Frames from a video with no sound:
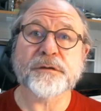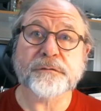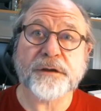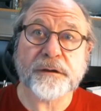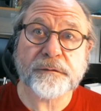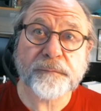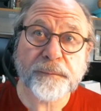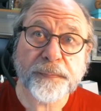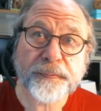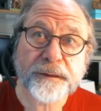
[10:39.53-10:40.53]
Okay,
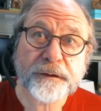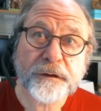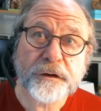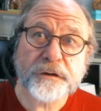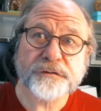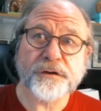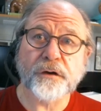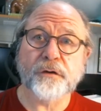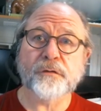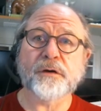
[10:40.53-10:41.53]

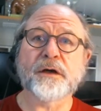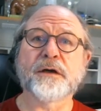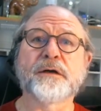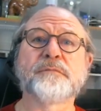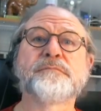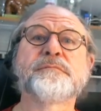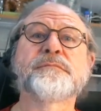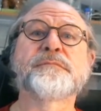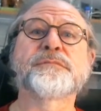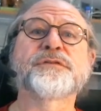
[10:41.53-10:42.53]
so
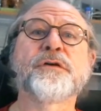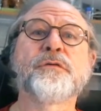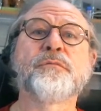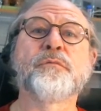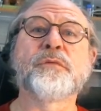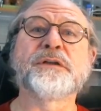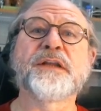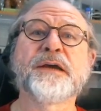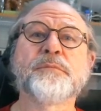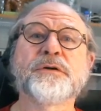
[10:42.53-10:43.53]
so we
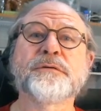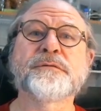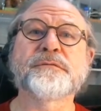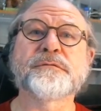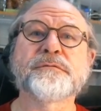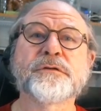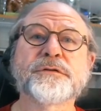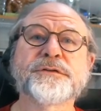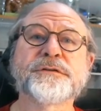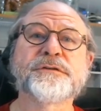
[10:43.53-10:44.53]
label
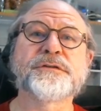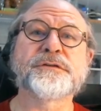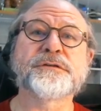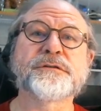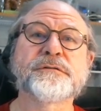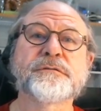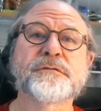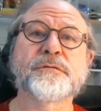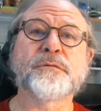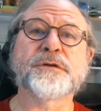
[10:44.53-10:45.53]
voltage
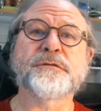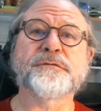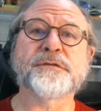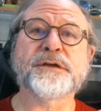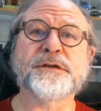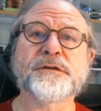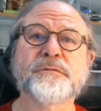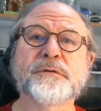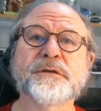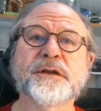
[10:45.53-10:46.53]
with a V,
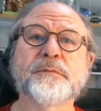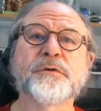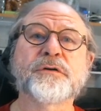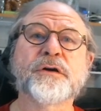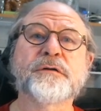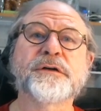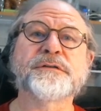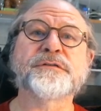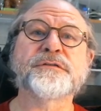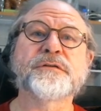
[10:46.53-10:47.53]
we label
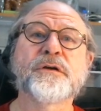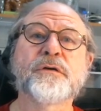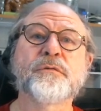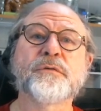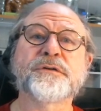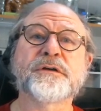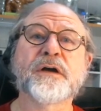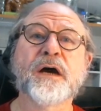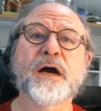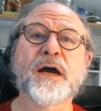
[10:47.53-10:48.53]
currents with an
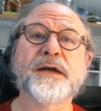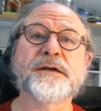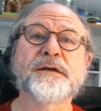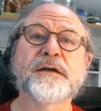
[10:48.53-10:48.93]
I,